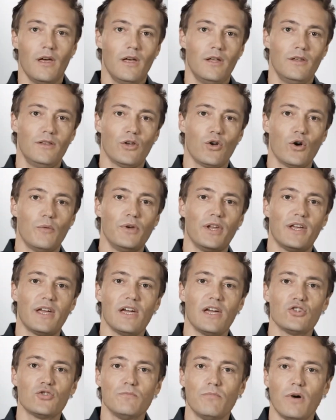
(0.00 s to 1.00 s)
The
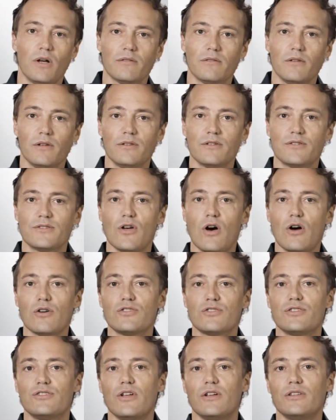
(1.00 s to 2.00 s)
communication button on the
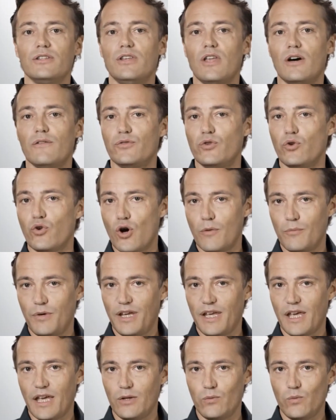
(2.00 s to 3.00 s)
socks is not enough to
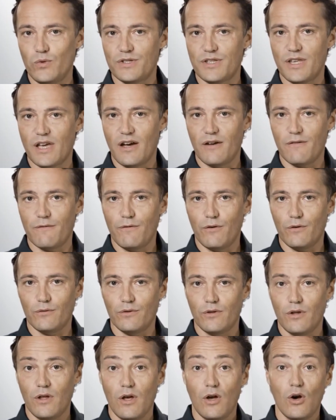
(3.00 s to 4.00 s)
communicate with the
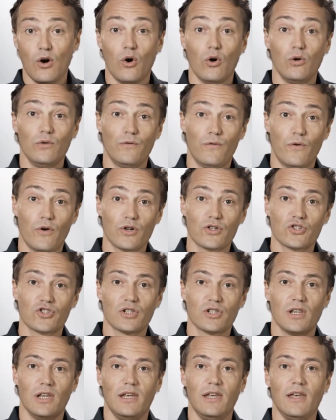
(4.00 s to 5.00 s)
iPhone.
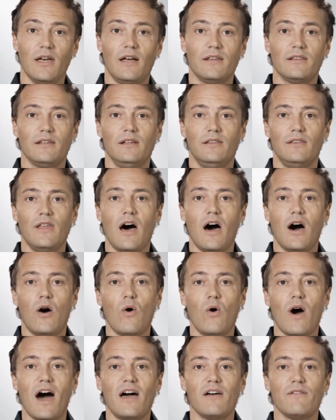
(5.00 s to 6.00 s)
Unfortunately, until
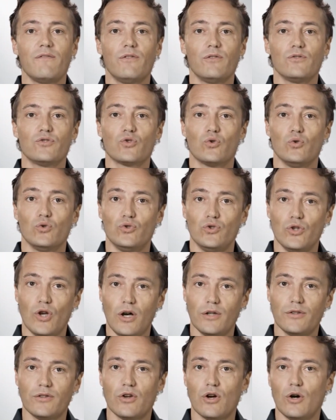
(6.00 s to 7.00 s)
now, iPhones could
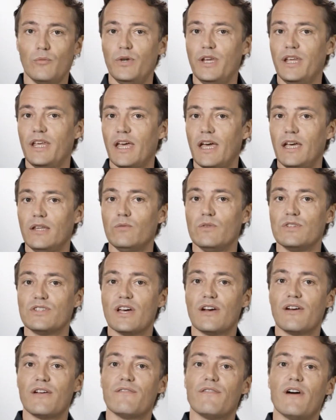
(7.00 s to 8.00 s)
not communicate with
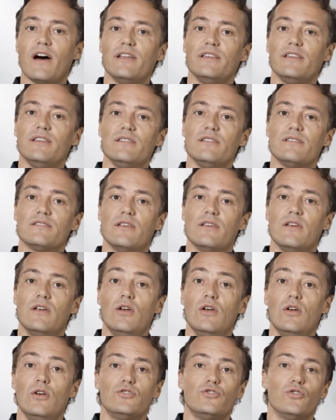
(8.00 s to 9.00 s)
RFIDs.
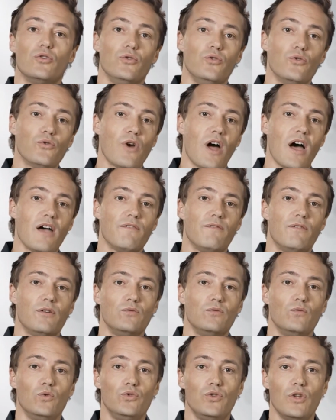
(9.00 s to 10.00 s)
So your
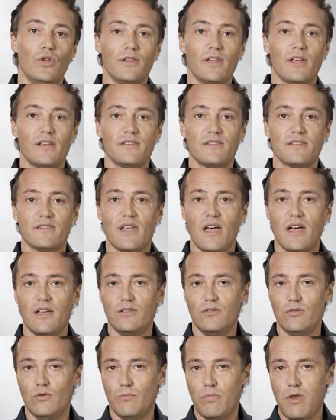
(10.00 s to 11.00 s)
iPhone would not
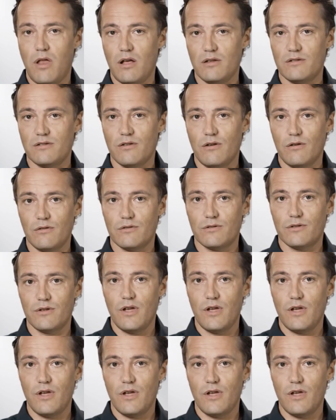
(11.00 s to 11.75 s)
understand your Plus socks.